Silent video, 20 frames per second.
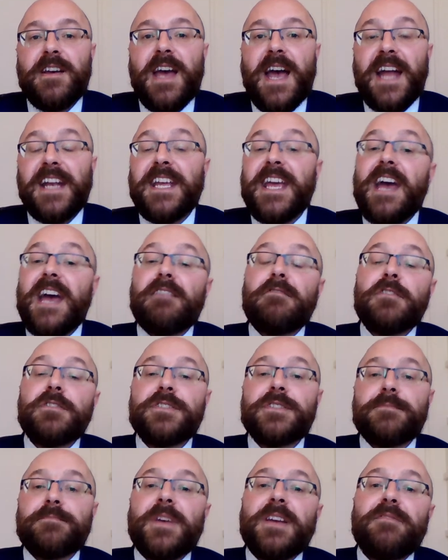any
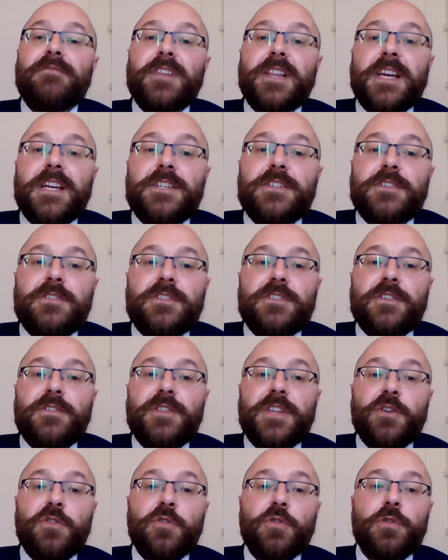errors in relation to
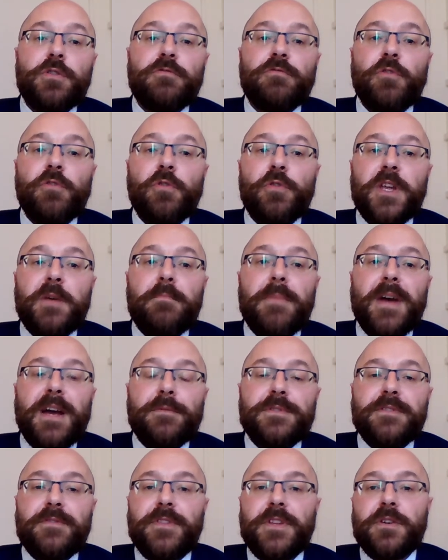the order or the
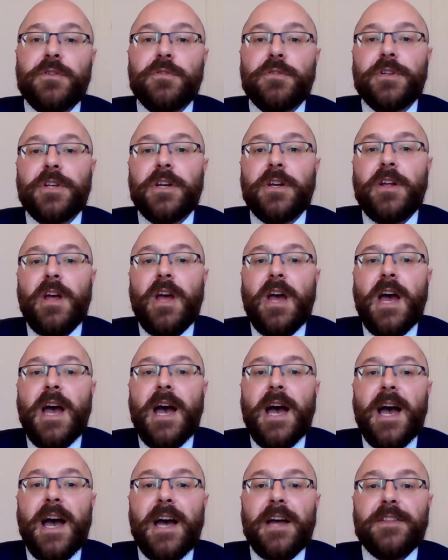amount of the order,
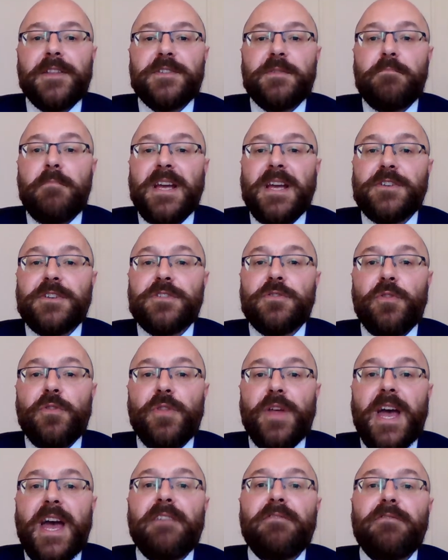and to make sure
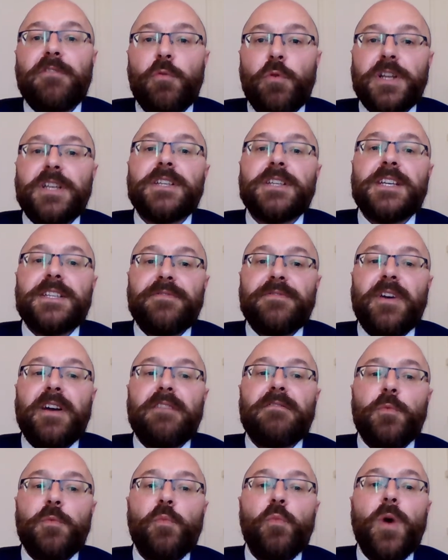that everyone is
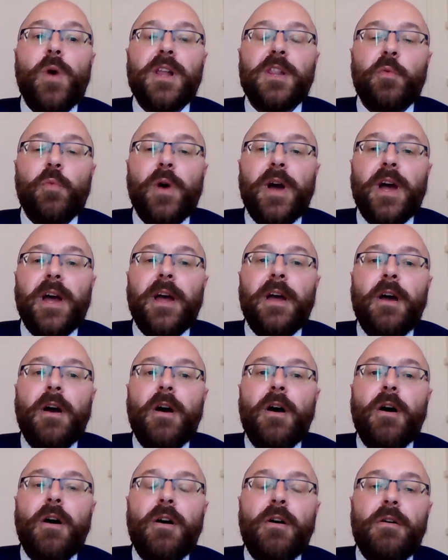very well aware
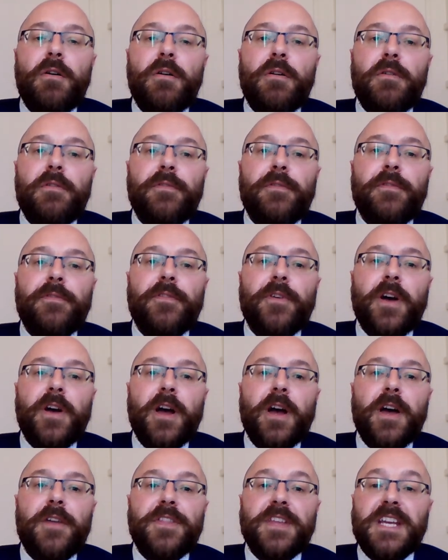of
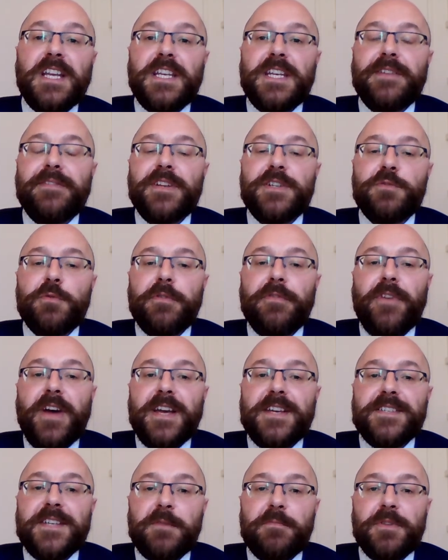the individual
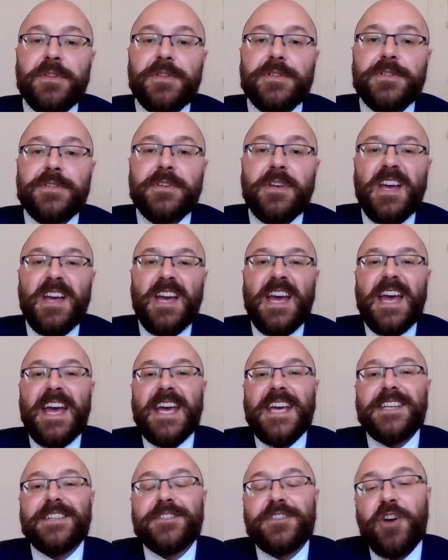face elements.
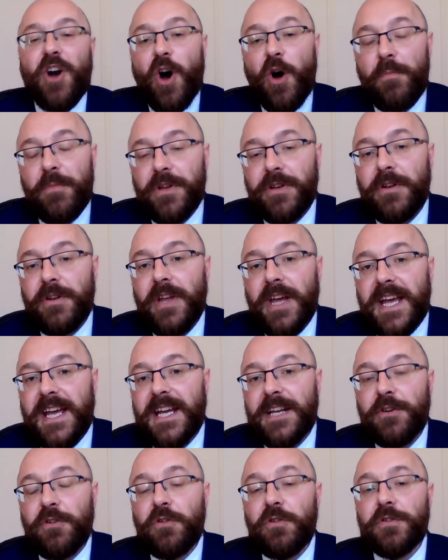It's common
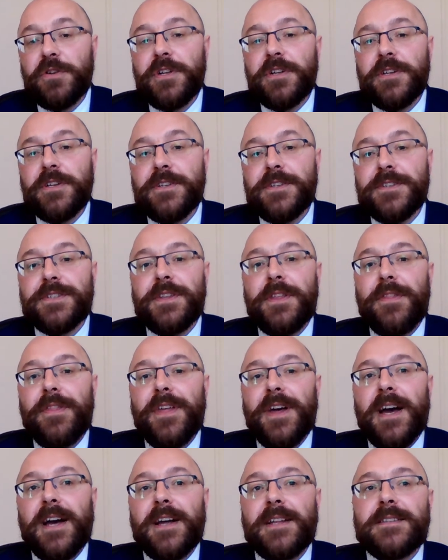in orders
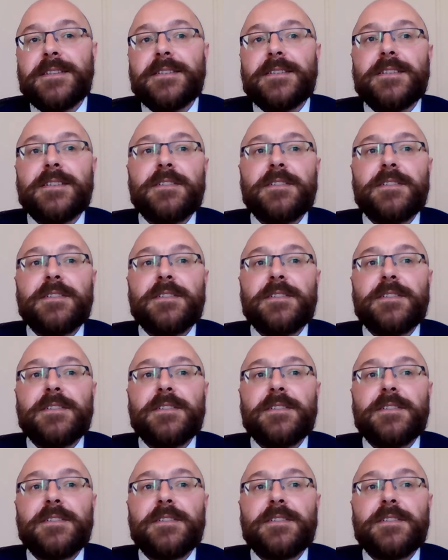that